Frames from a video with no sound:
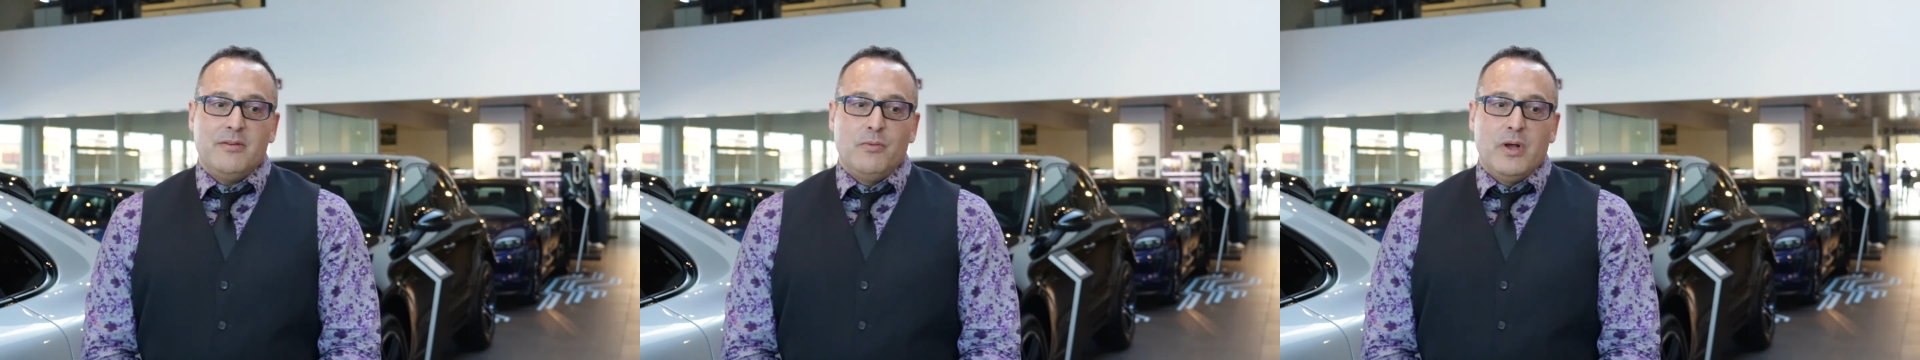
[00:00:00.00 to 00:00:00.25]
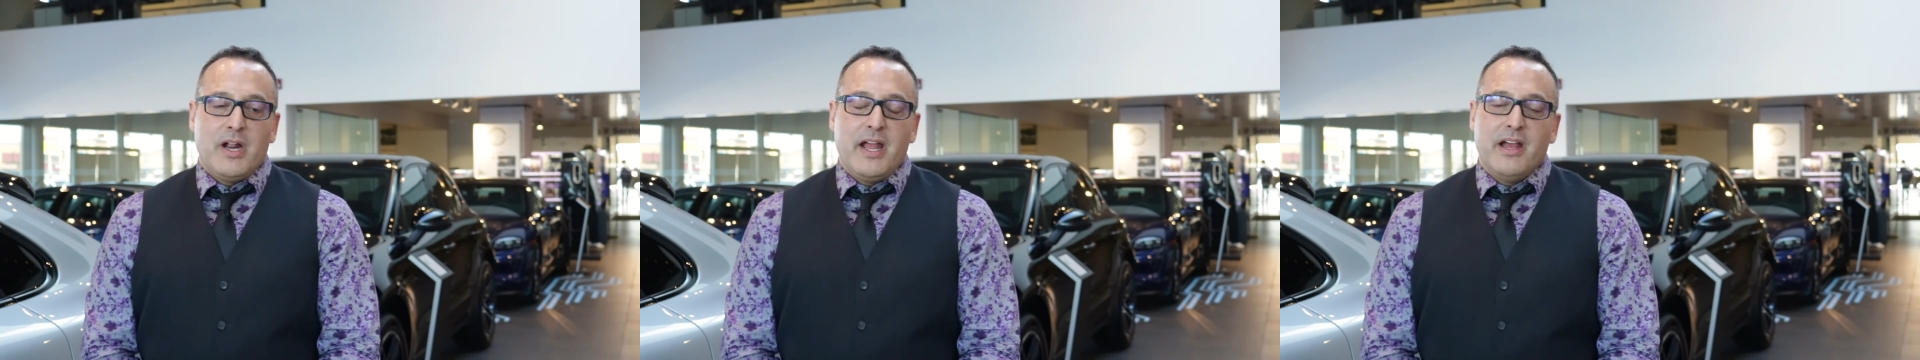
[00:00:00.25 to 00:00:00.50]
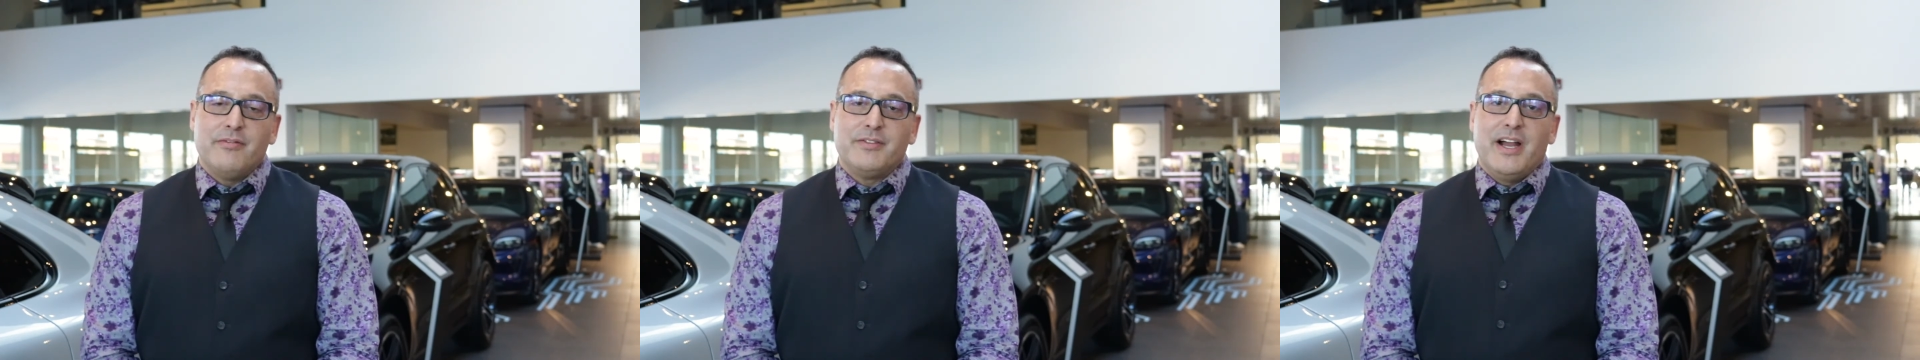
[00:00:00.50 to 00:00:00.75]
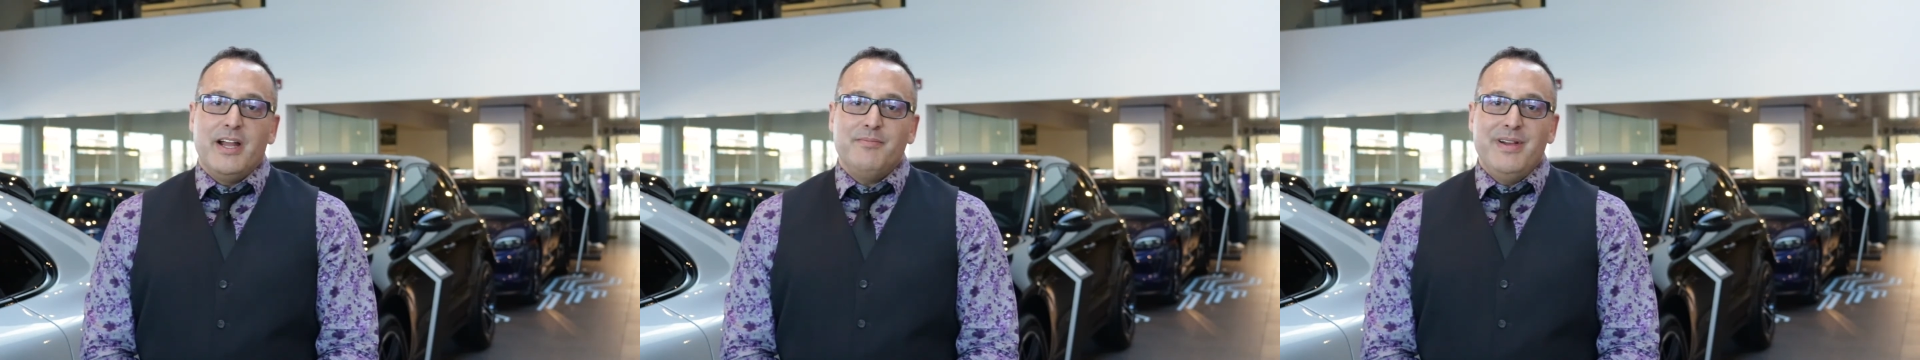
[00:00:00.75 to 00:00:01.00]
When I have
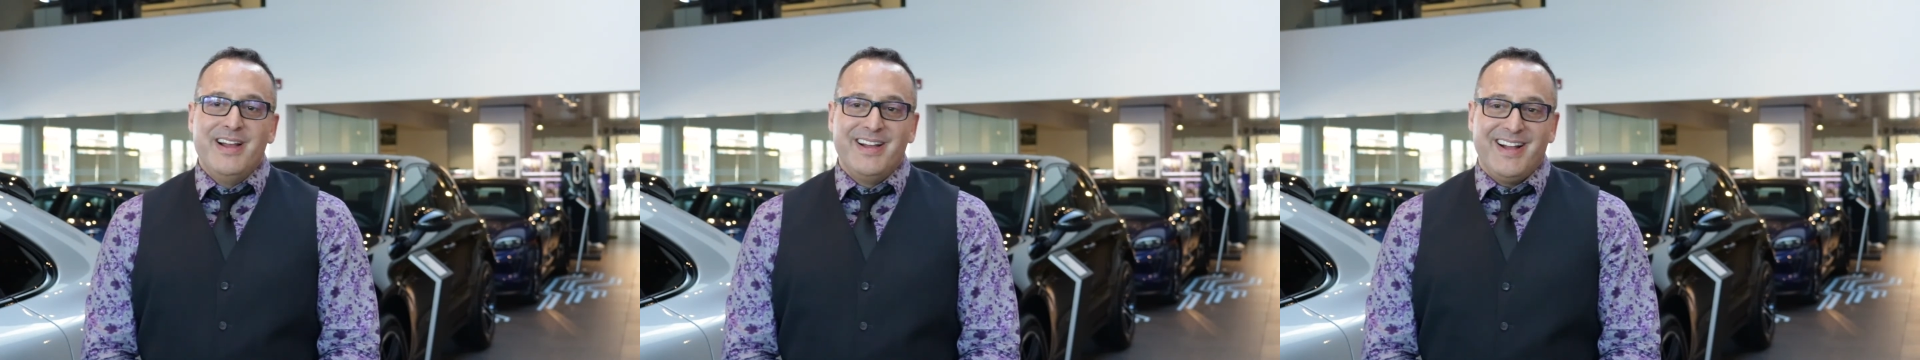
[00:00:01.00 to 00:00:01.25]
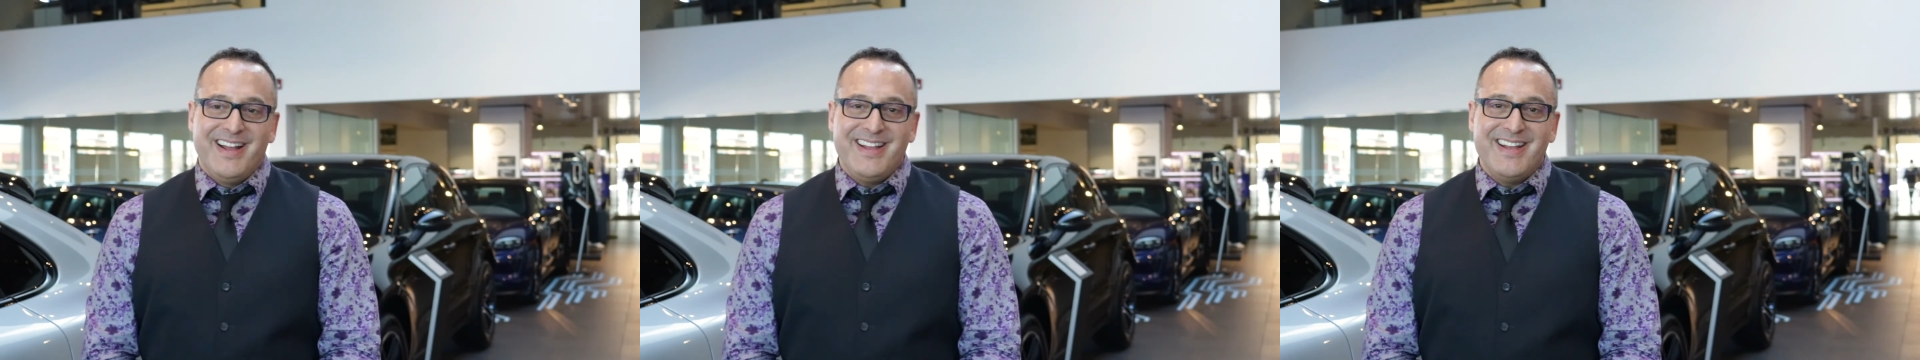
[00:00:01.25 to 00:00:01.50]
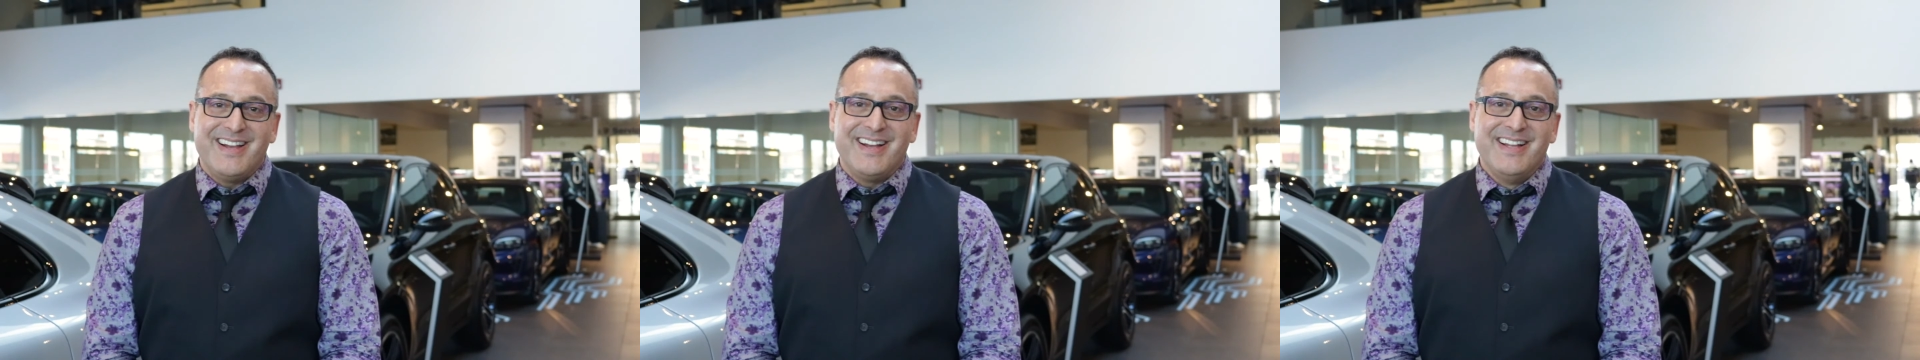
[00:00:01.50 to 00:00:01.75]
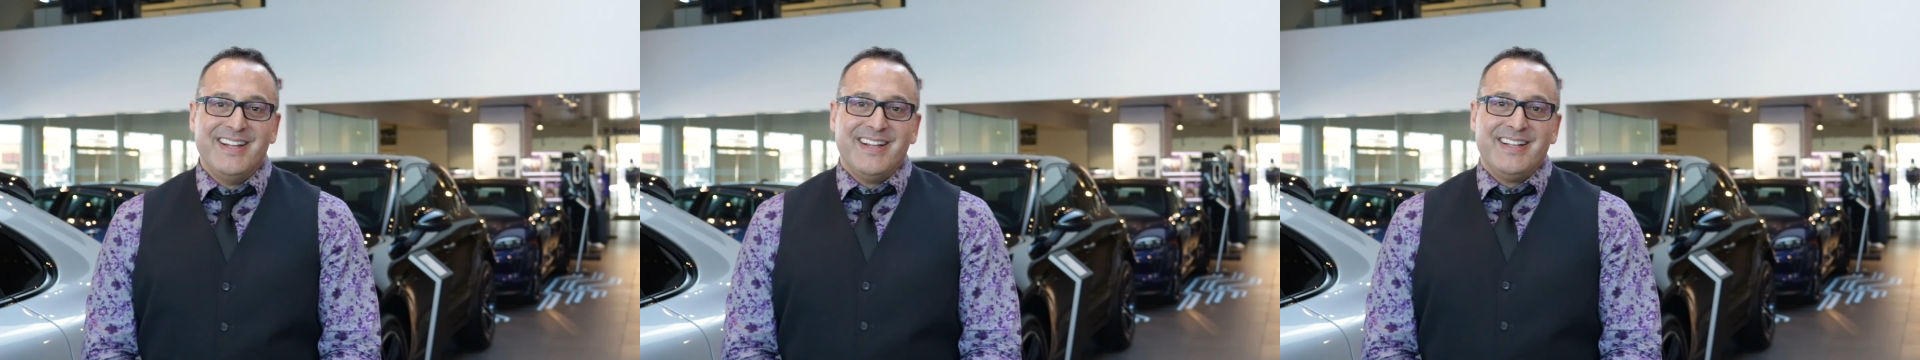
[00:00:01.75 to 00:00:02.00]
time,
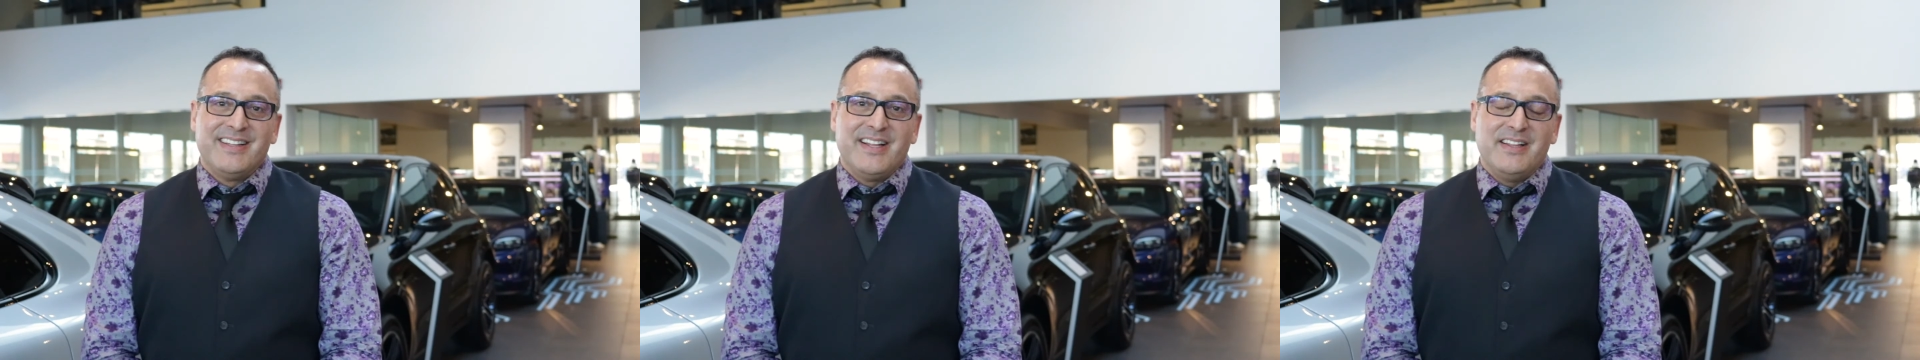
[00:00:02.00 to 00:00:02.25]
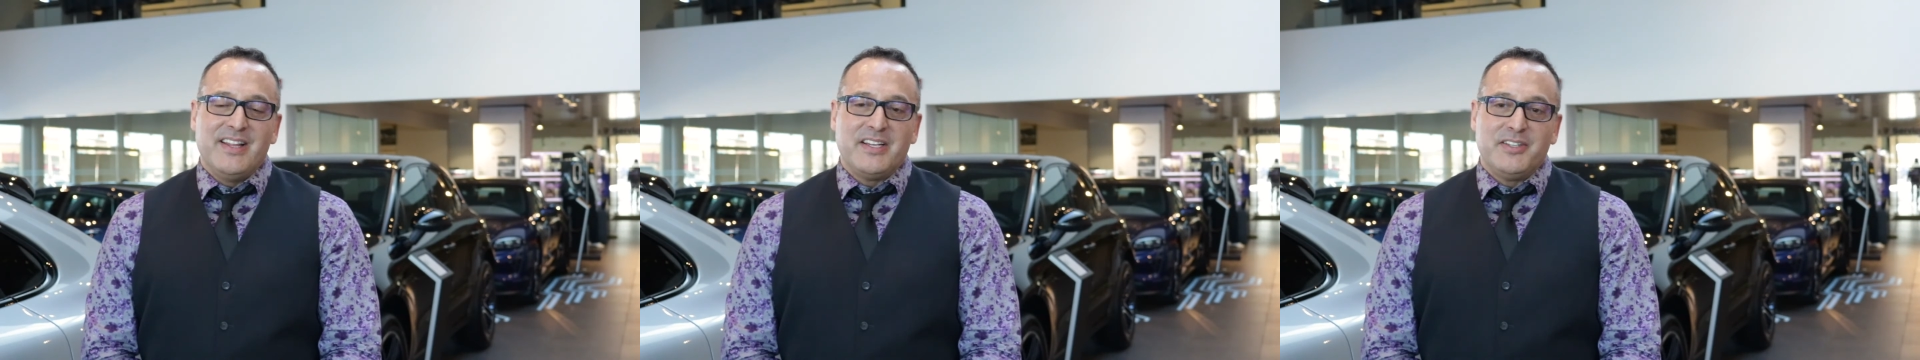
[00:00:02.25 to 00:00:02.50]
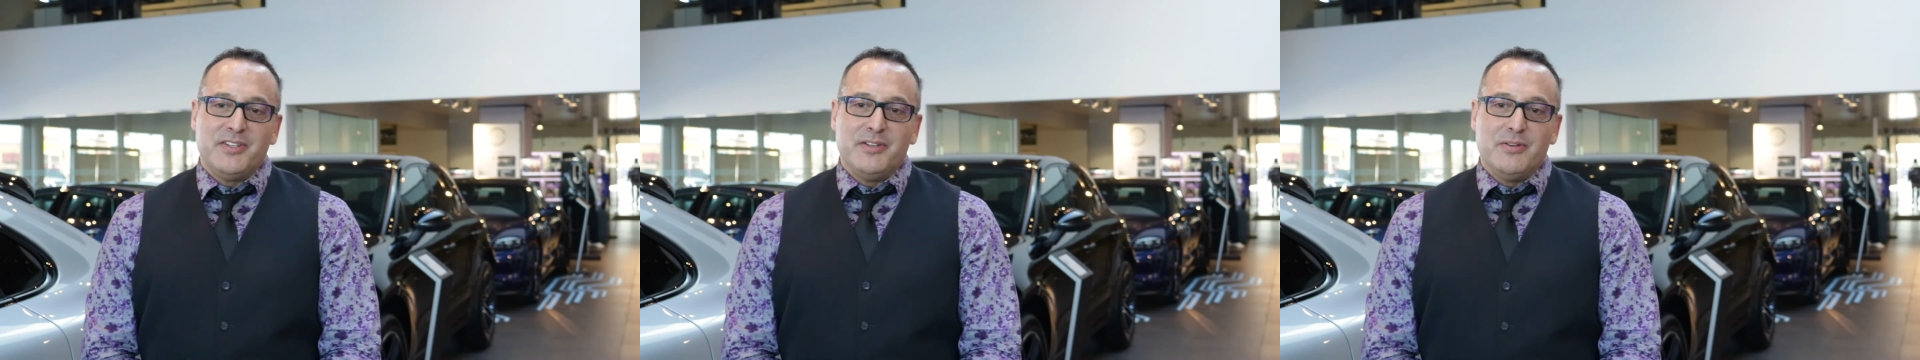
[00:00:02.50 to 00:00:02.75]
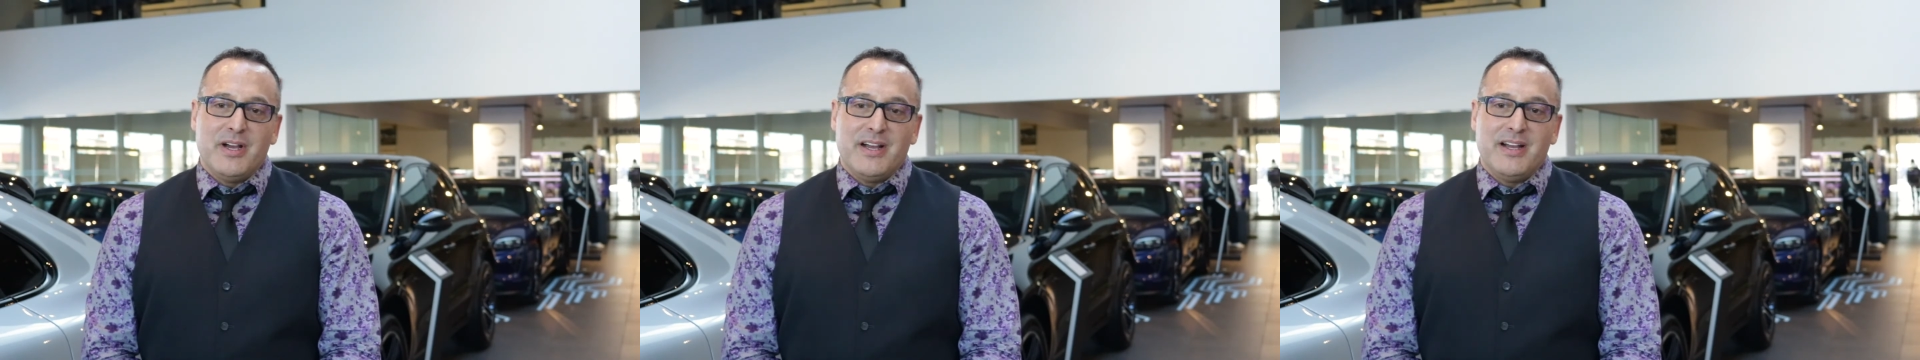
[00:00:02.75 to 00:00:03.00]
I like
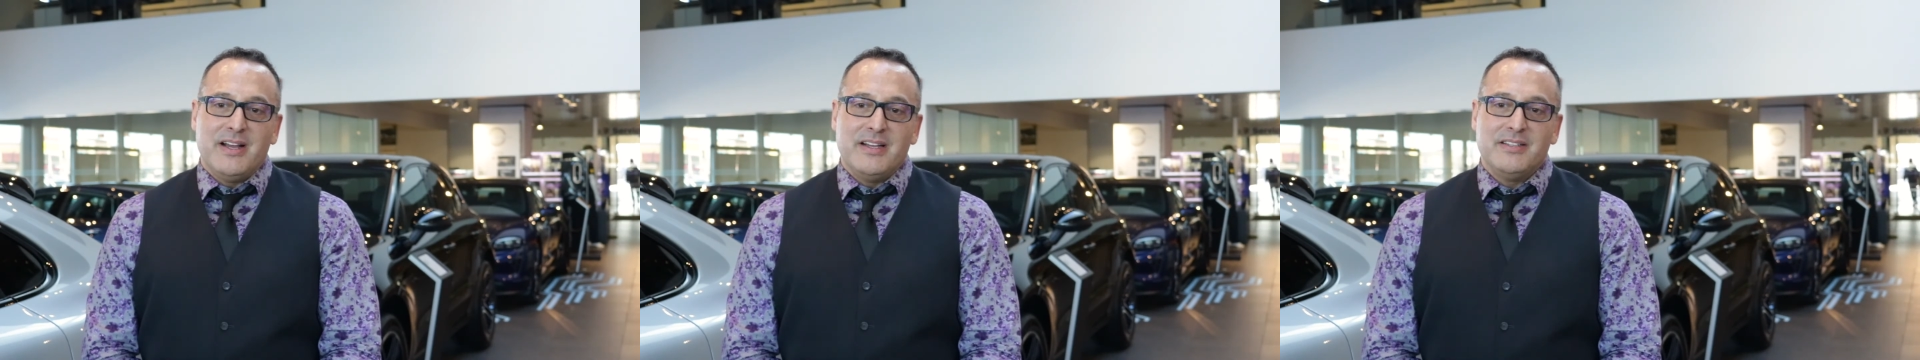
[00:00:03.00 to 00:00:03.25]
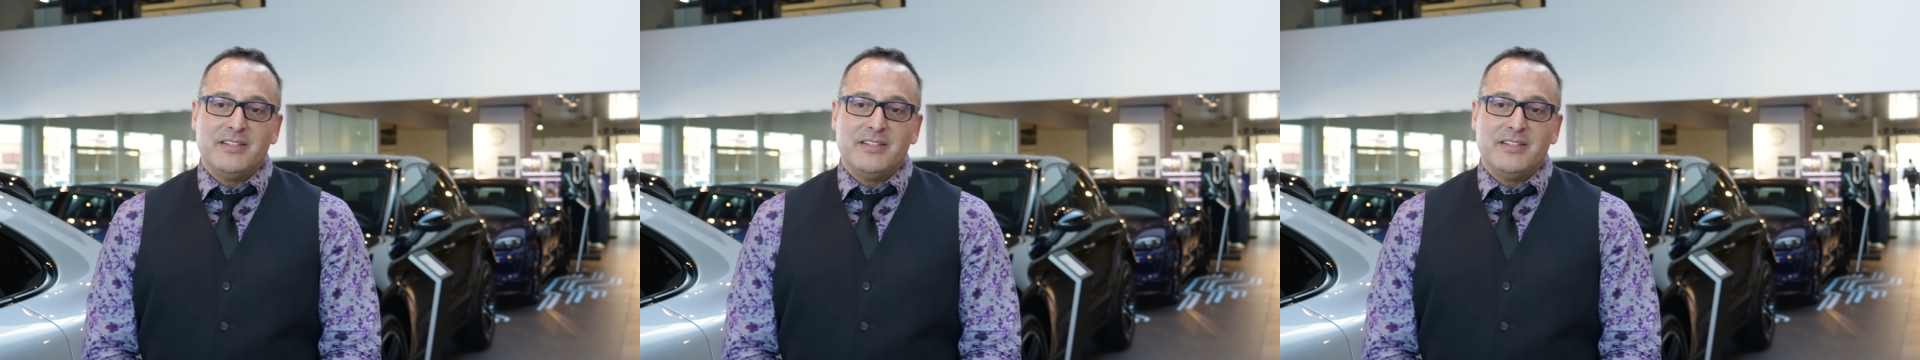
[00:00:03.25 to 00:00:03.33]
to